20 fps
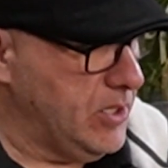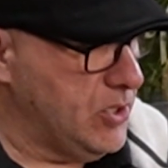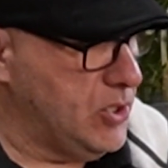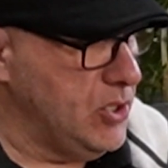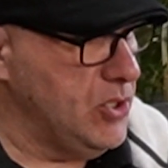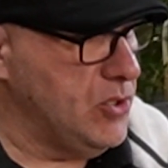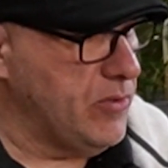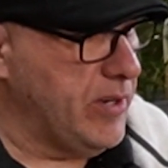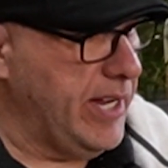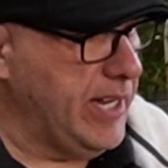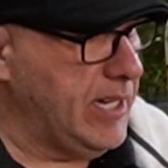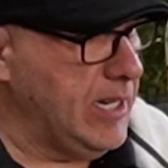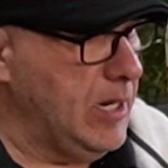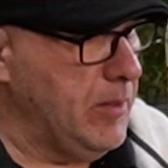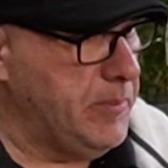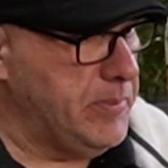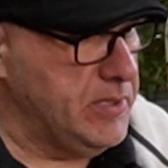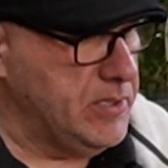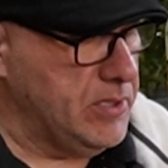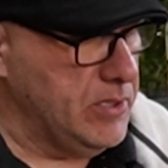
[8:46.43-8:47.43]
She drank
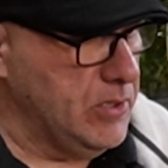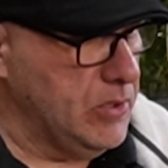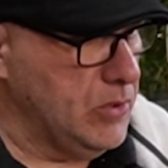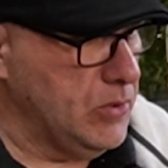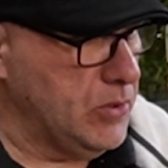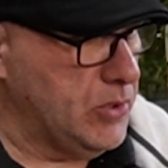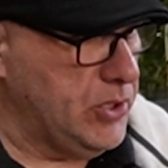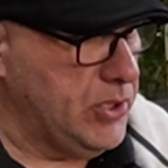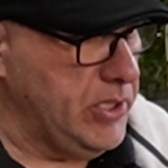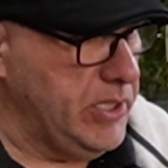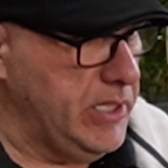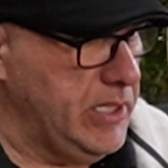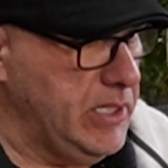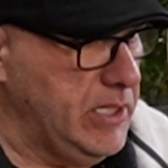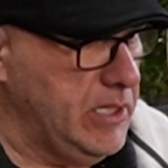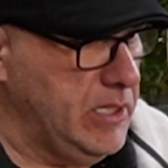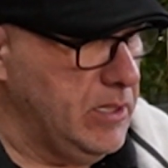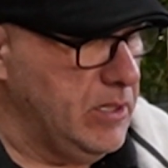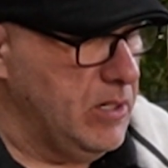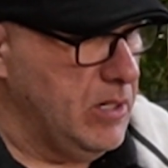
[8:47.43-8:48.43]
up until
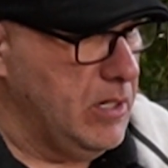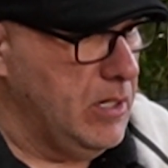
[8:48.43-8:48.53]
she